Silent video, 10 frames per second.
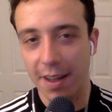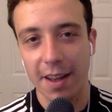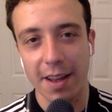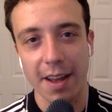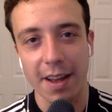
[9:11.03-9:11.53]

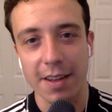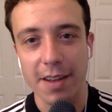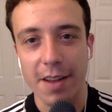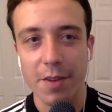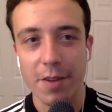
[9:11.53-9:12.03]
And
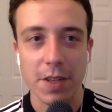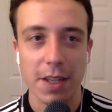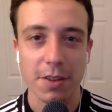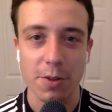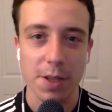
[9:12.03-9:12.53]
if you have any
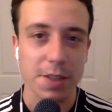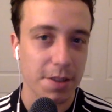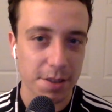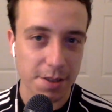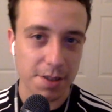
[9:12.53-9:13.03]
other
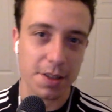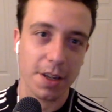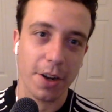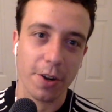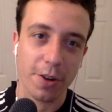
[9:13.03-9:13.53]
questions,
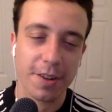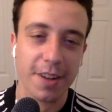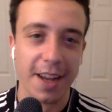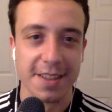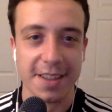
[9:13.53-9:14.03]

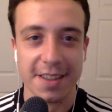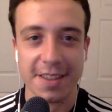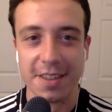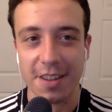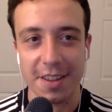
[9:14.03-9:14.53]
ask
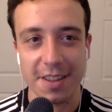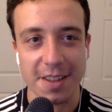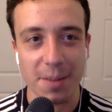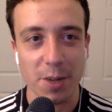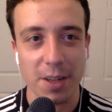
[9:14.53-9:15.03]
us on the
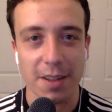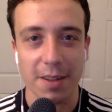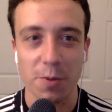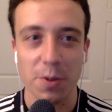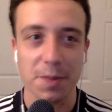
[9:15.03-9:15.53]
subreddit,
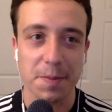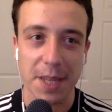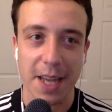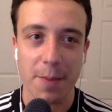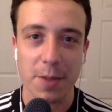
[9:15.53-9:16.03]
and we'll
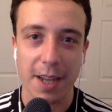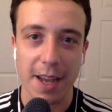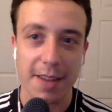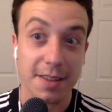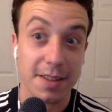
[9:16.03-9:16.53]
be happy to
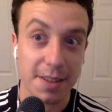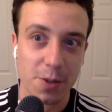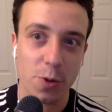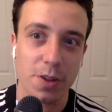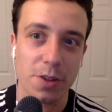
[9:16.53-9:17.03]
ask
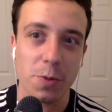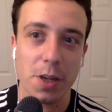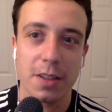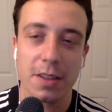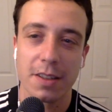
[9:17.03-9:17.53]
Discord as
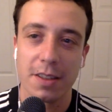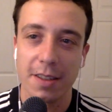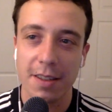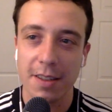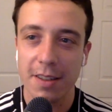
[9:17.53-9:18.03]
well.
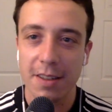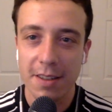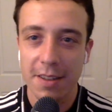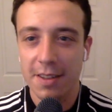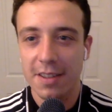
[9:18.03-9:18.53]

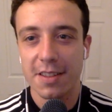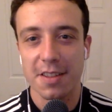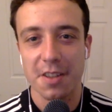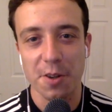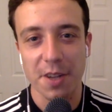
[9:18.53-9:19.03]

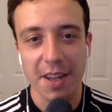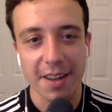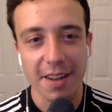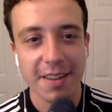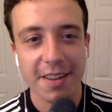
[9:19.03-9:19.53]
So yeah,
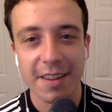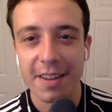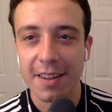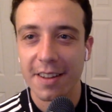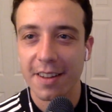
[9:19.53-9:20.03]

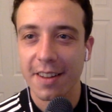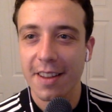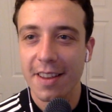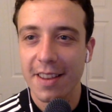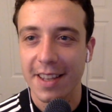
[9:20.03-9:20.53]

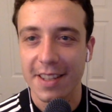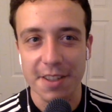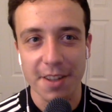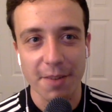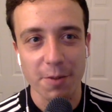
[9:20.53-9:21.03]
thanks a
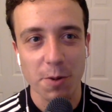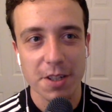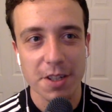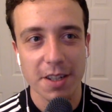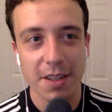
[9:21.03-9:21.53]
lot for
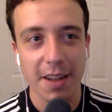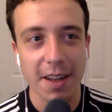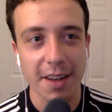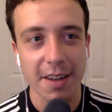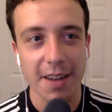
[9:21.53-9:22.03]
watching,
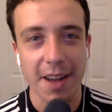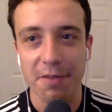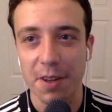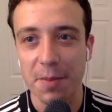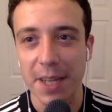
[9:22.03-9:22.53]
and have
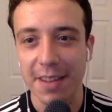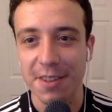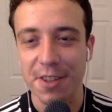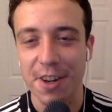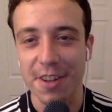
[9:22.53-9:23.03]
fun making
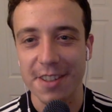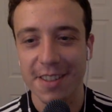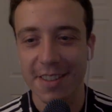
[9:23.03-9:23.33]
those cards.